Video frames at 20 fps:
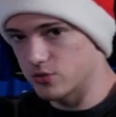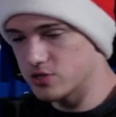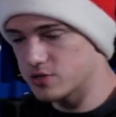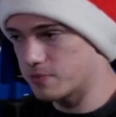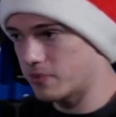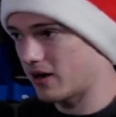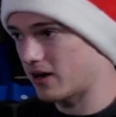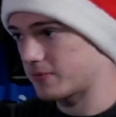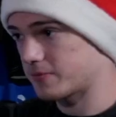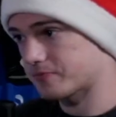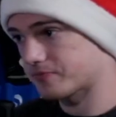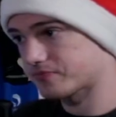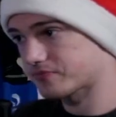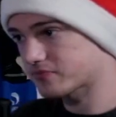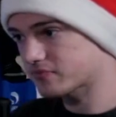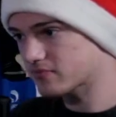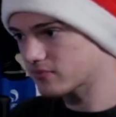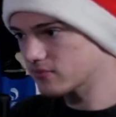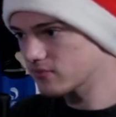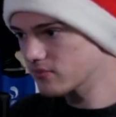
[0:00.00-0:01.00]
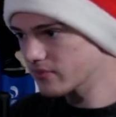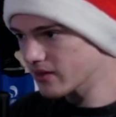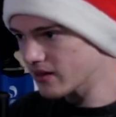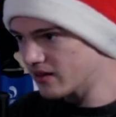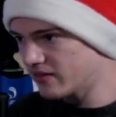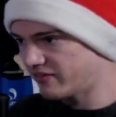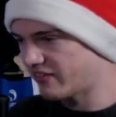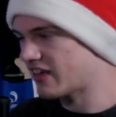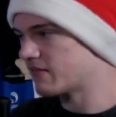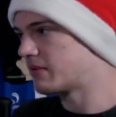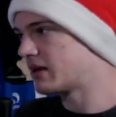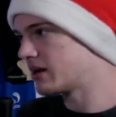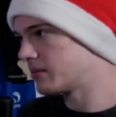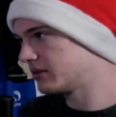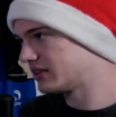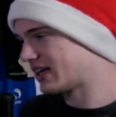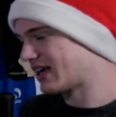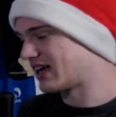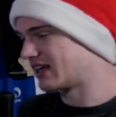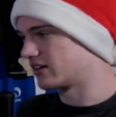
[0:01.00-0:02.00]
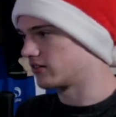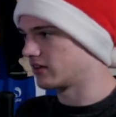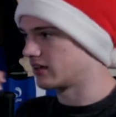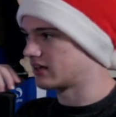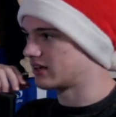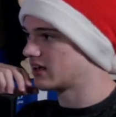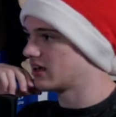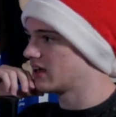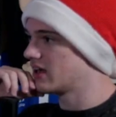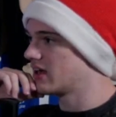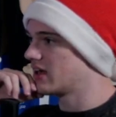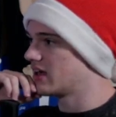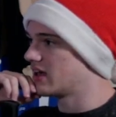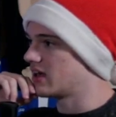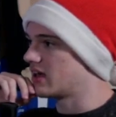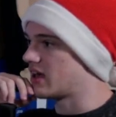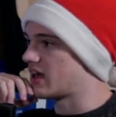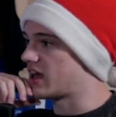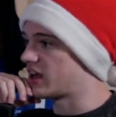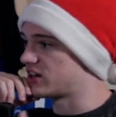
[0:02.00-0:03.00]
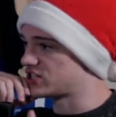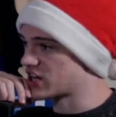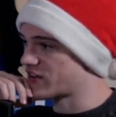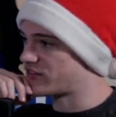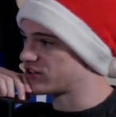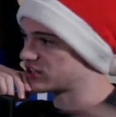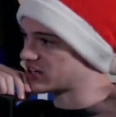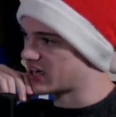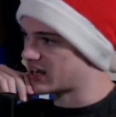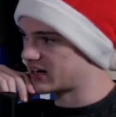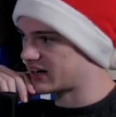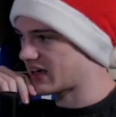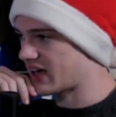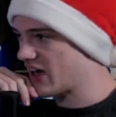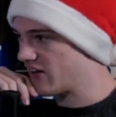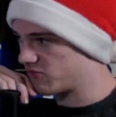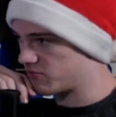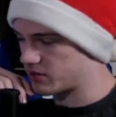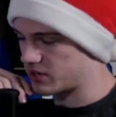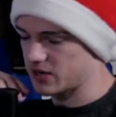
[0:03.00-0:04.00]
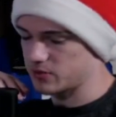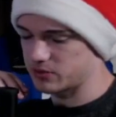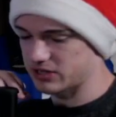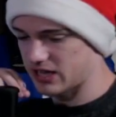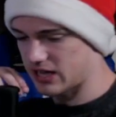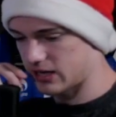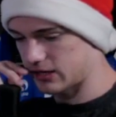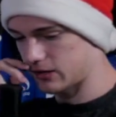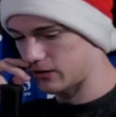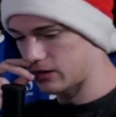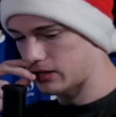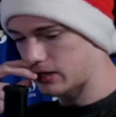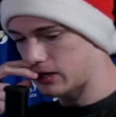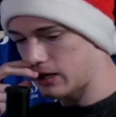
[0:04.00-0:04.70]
but they've been able to handle it. And Sheffield United haven't been able to handle it.